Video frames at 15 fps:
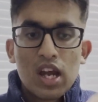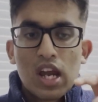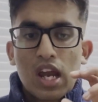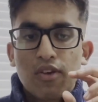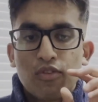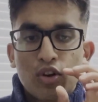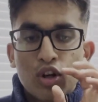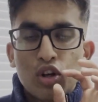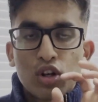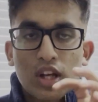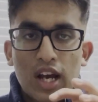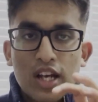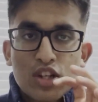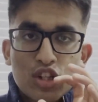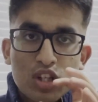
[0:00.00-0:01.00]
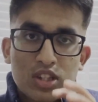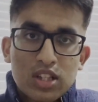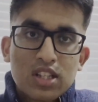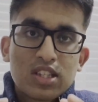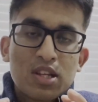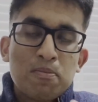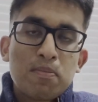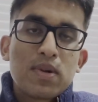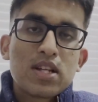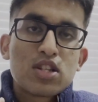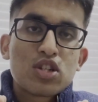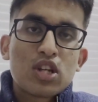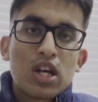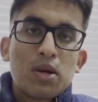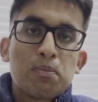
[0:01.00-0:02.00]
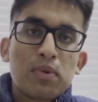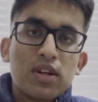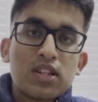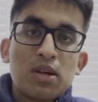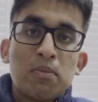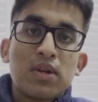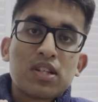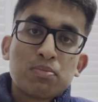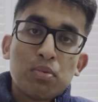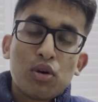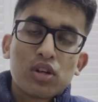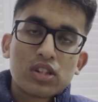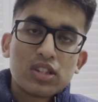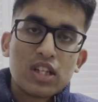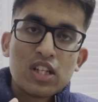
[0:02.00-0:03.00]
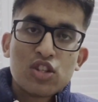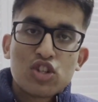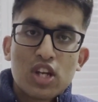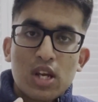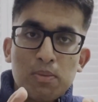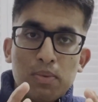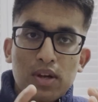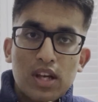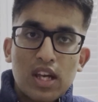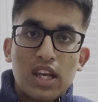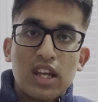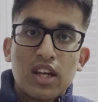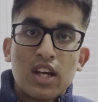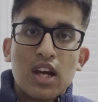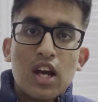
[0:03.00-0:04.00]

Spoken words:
If you look at just the simplest box in shape A,